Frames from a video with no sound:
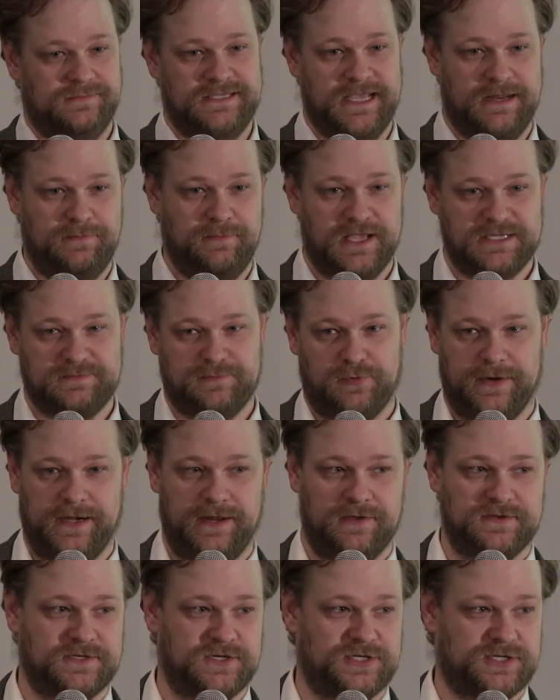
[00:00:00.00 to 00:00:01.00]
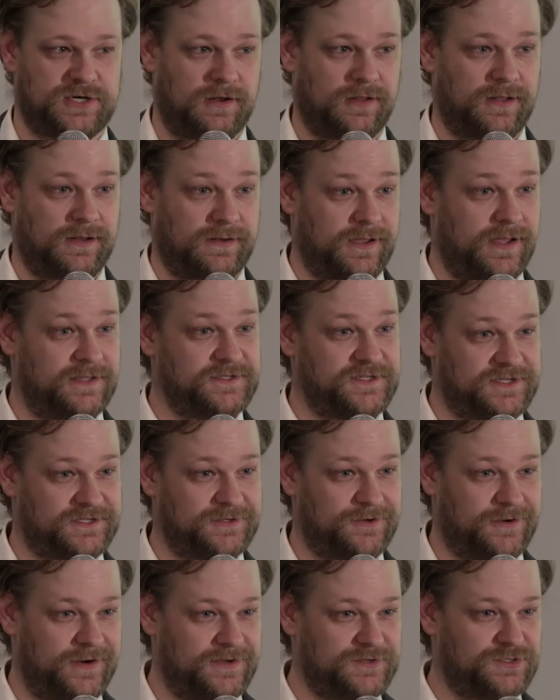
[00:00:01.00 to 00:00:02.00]
10 best burritos in Charlotte kinds of
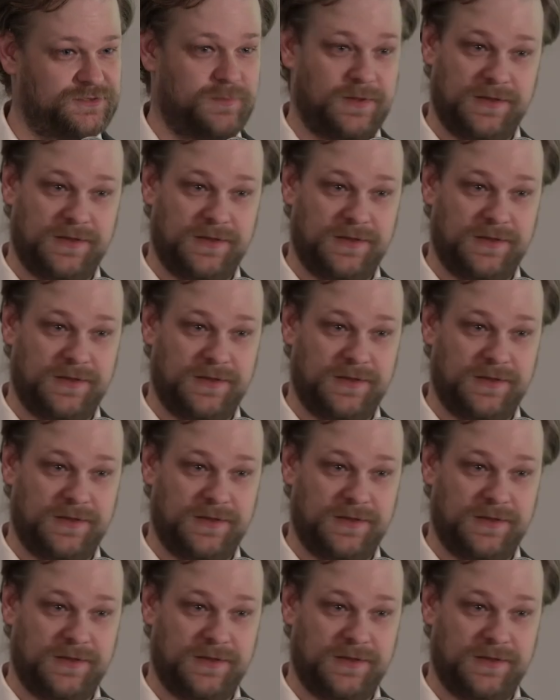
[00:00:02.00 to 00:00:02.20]
stories,